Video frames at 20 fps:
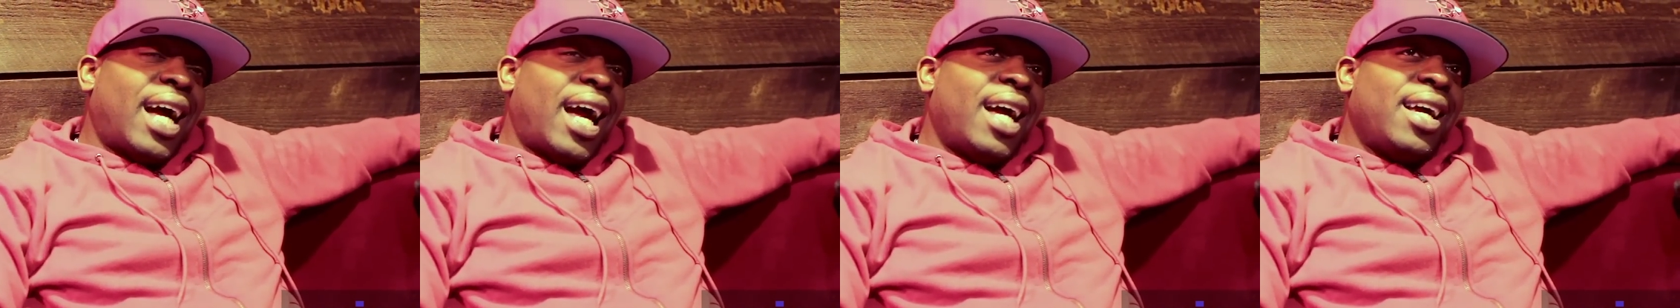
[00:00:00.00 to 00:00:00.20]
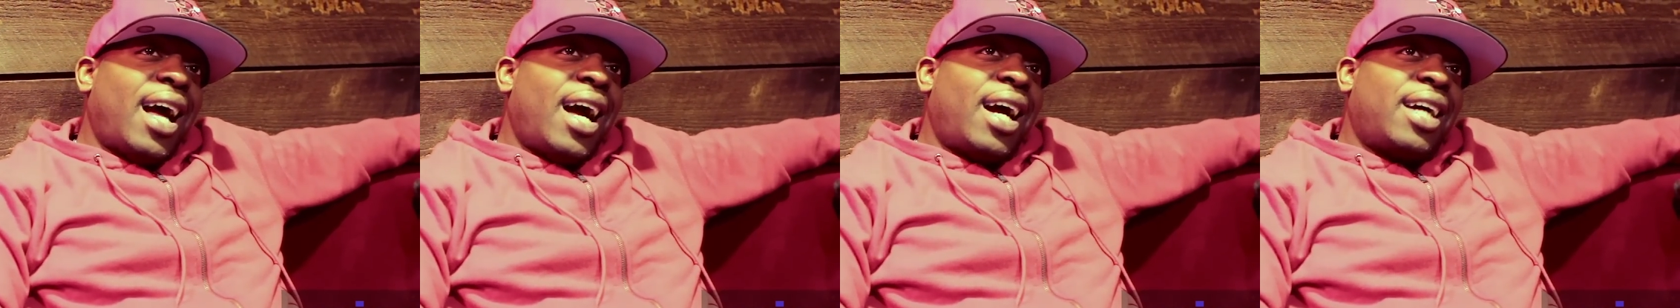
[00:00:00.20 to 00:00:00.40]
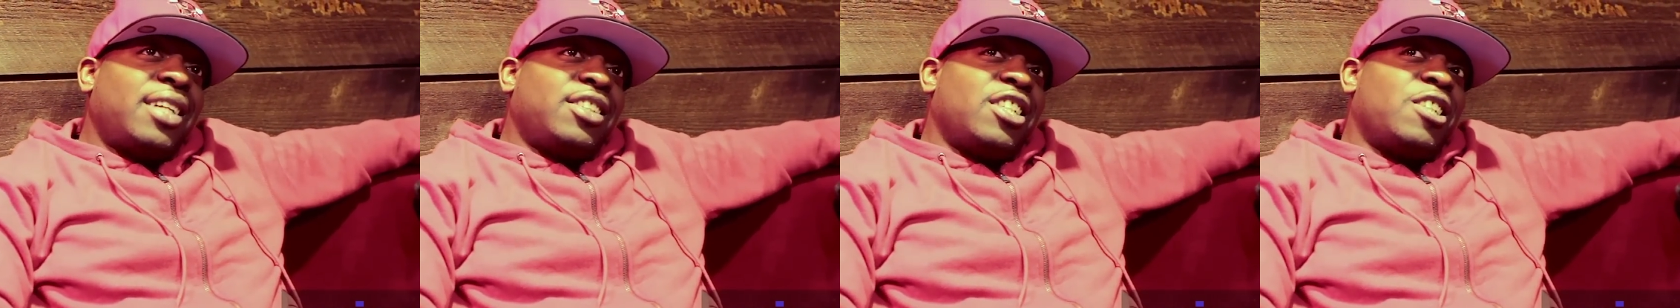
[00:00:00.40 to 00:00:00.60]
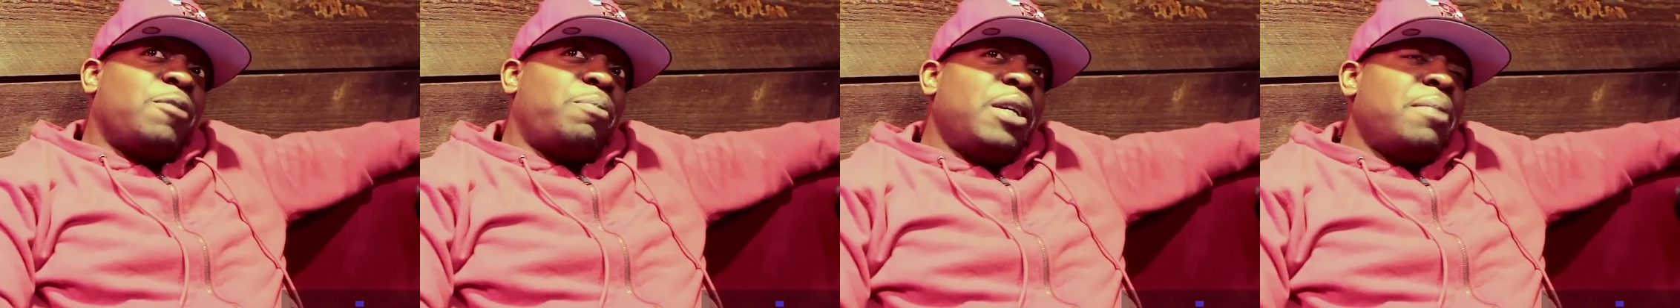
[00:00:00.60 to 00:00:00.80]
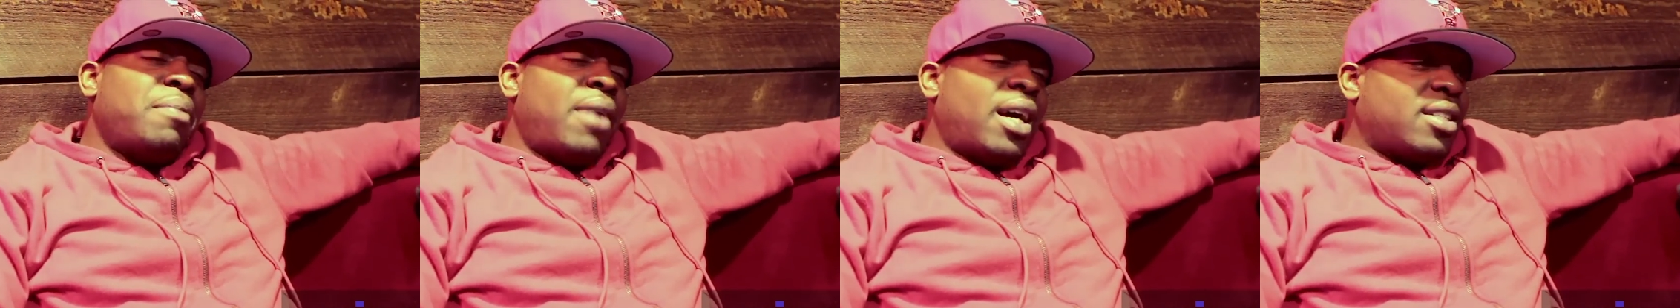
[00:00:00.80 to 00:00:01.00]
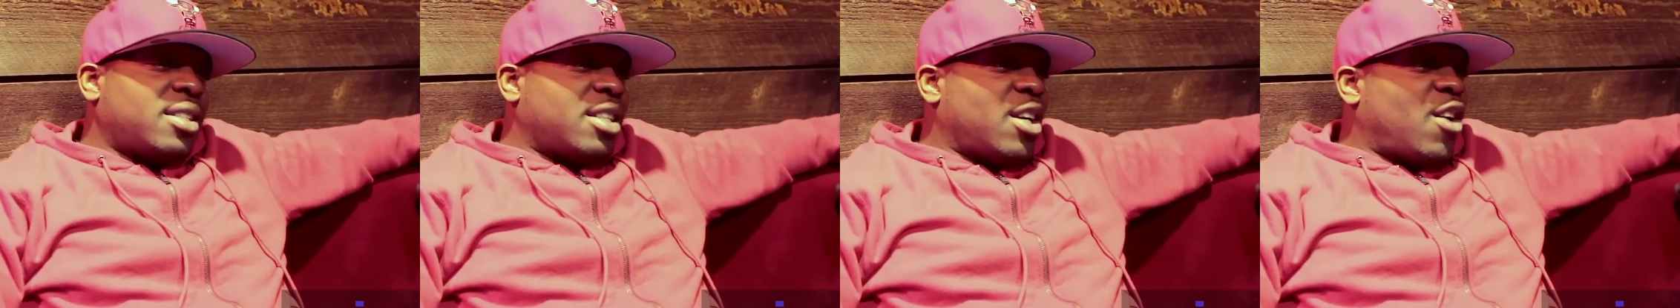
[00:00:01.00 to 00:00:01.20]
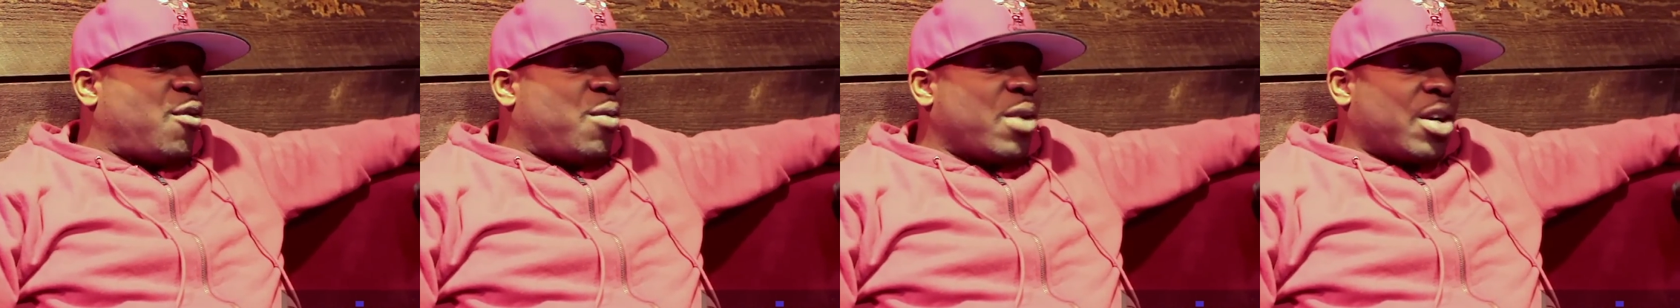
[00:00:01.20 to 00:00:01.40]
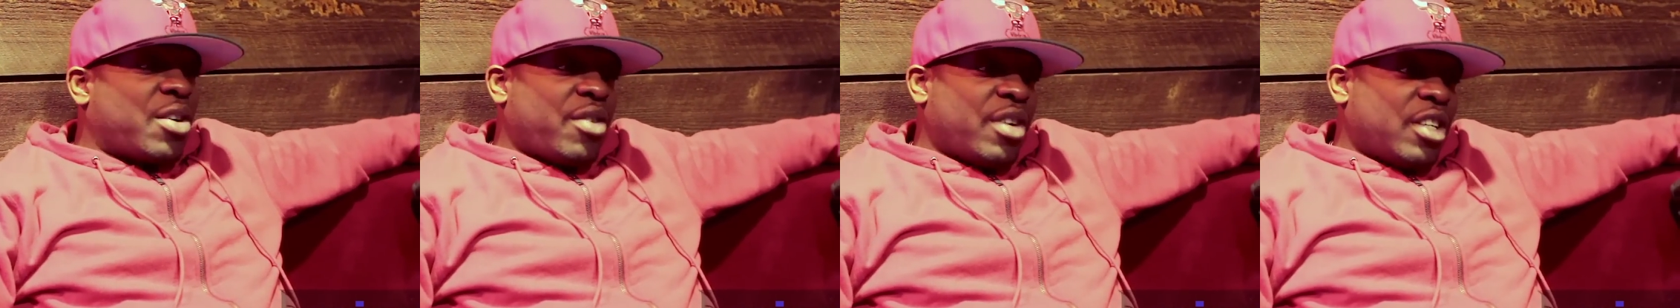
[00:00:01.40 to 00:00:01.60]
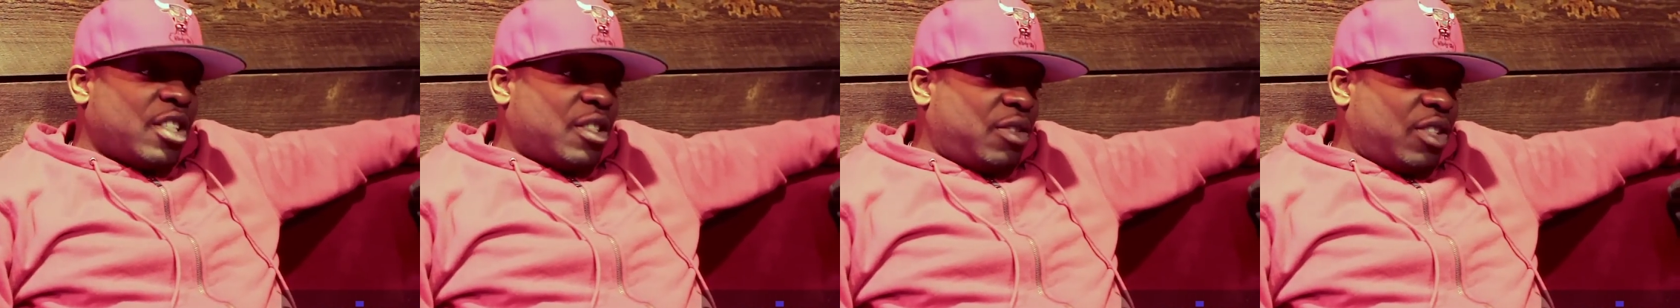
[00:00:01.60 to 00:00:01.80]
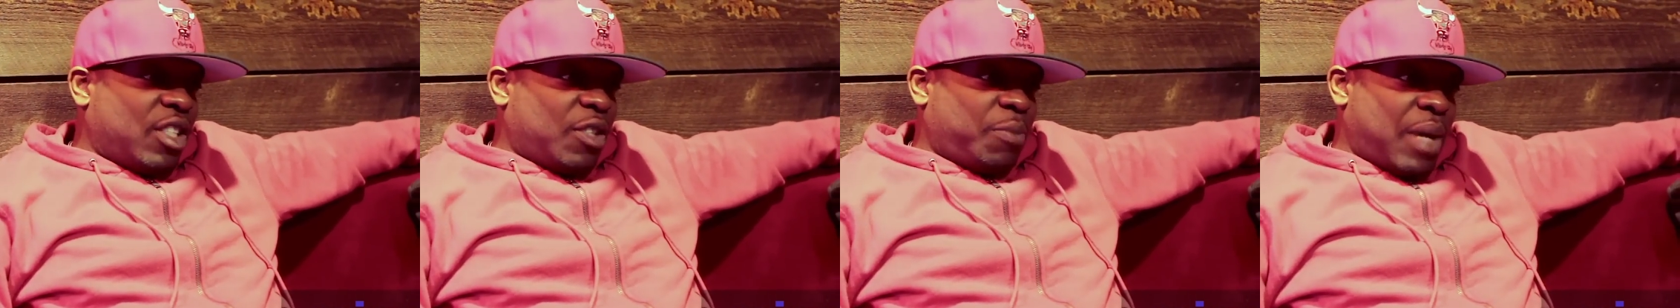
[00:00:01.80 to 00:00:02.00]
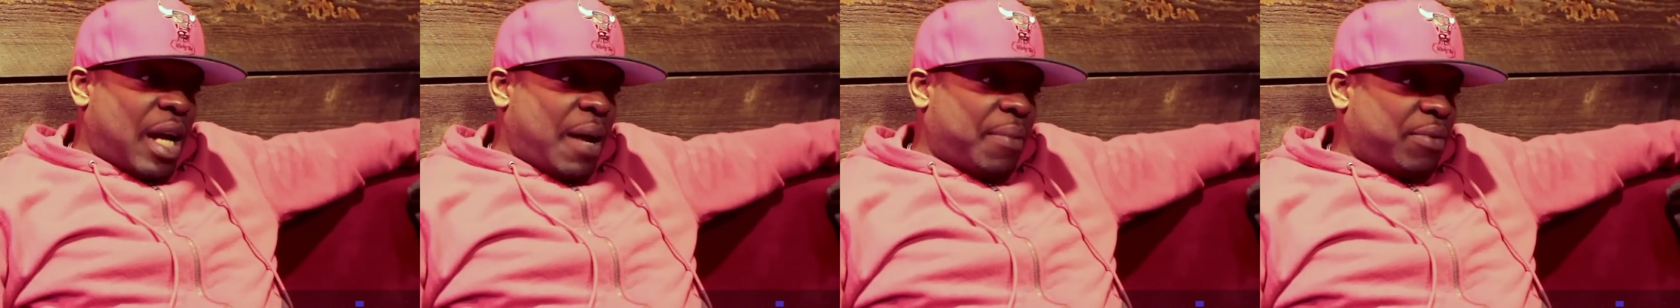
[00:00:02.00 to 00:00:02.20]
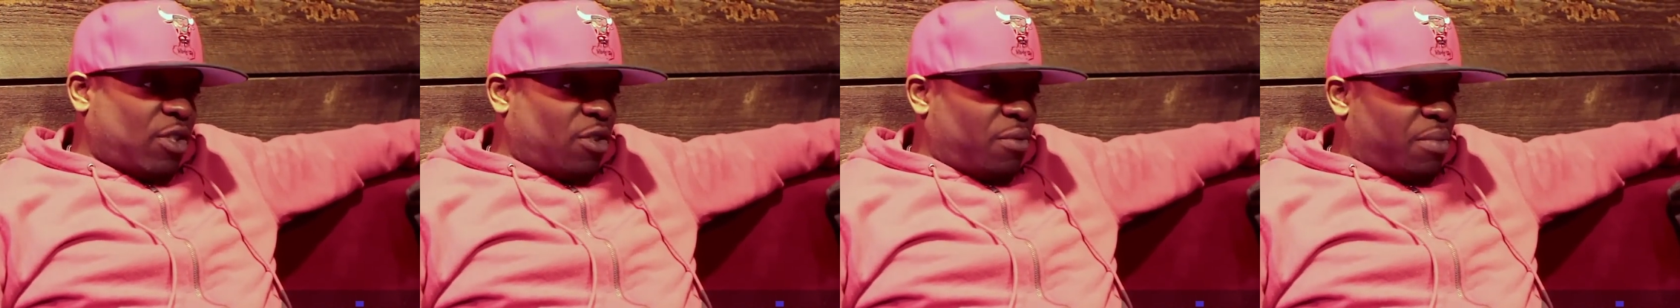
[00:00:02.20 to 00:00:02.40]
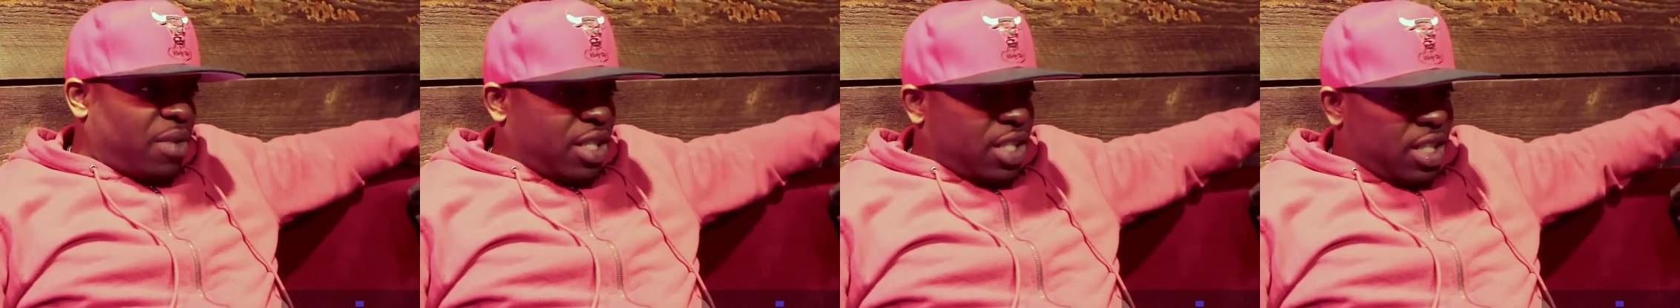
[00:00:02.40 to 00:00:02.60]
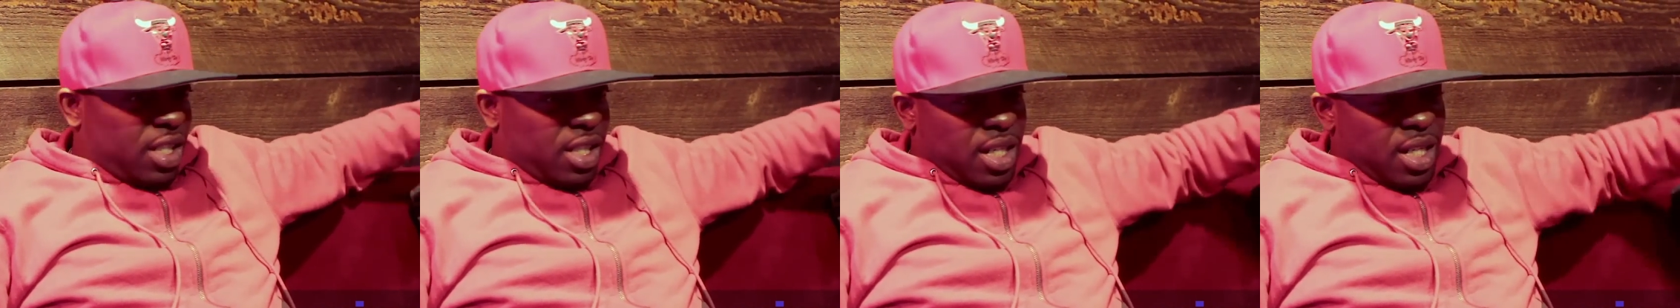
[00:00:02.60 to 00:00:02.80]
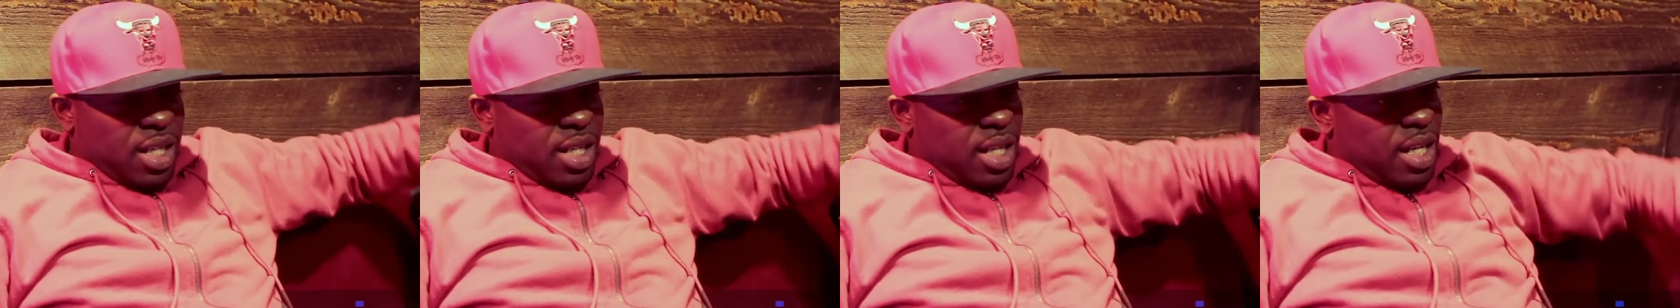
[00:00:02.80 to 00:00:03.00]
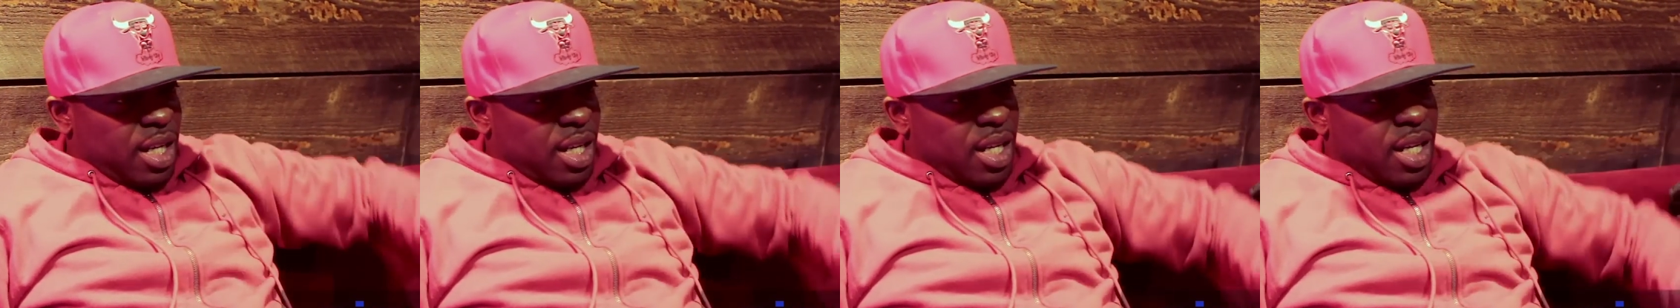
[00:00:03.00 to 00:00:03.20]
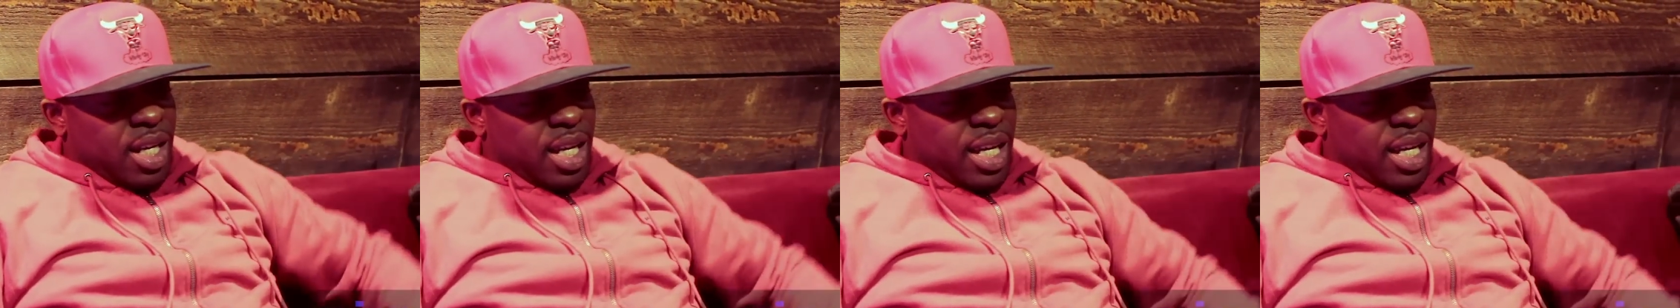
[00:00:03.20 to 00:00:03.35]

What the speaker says: I could just be myself with Chris, just pop so much shit, and